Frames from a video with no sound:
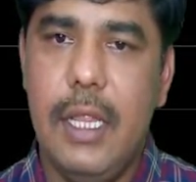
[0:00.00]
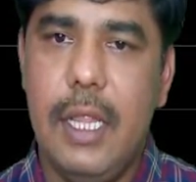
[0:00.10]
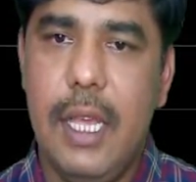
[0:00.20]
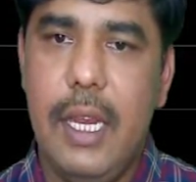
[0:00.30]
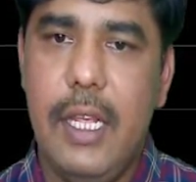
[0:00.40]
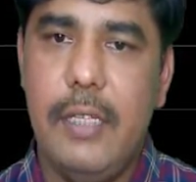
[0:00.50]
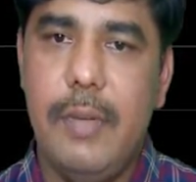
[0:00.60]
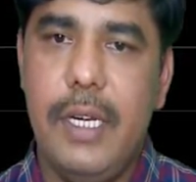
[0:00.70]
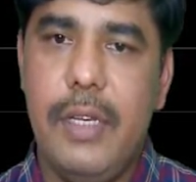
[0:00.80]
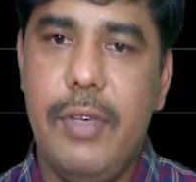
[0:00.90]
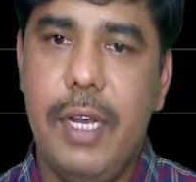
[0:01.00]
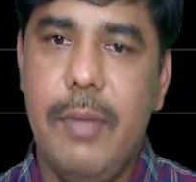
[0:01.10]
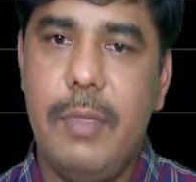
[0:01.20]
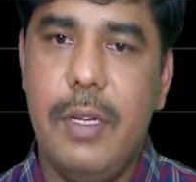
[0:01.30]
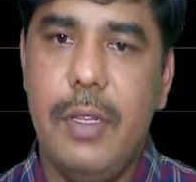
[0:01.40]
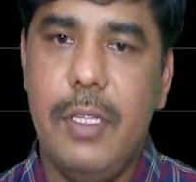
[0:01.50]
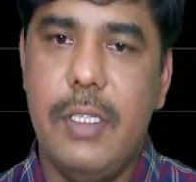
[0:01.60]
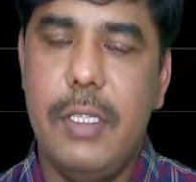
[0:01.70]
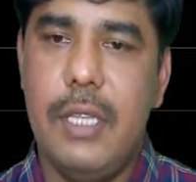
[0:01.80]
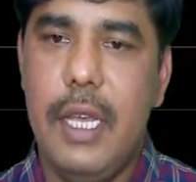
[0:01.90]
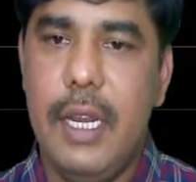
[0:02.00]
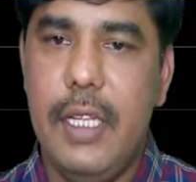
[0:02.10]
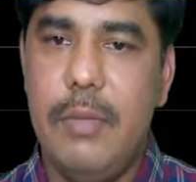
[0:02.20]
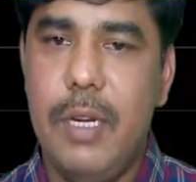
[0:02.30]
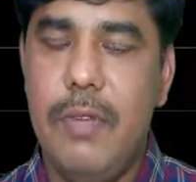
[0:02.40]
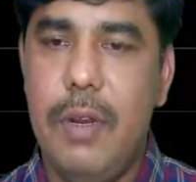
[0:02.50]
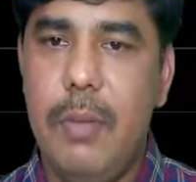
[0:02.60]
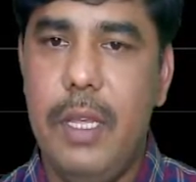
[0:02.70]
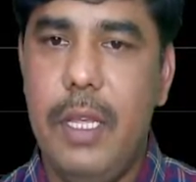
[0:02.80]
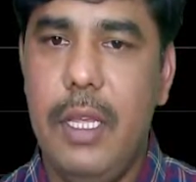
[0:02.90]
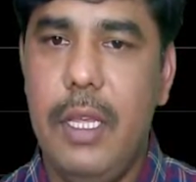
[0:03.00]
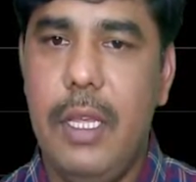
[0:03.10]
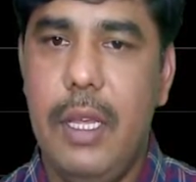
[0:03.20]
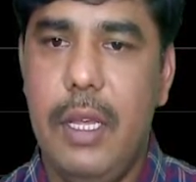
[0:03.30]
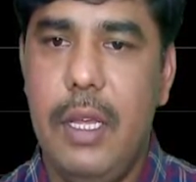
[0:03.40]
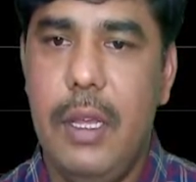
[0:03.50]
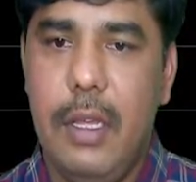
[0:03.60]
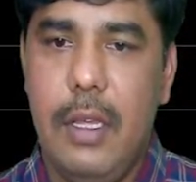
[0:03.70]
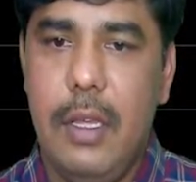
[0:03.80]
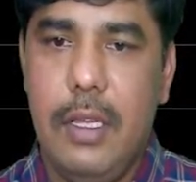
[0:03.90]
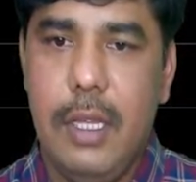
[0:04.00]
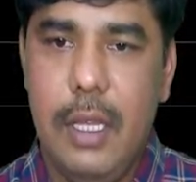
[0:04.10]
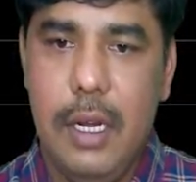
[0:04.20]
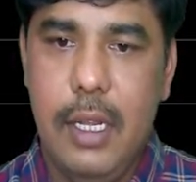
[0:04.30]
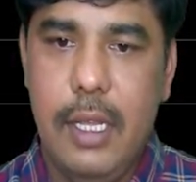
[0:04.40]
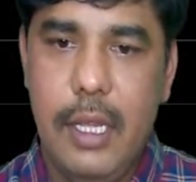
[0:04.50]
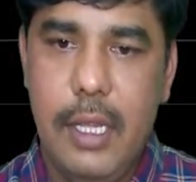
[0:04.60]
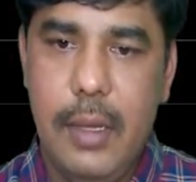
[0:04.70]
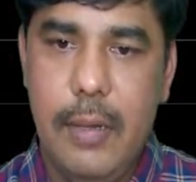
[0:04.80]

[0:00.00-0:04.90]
arrangement you can observe this, the arrangement will be here A,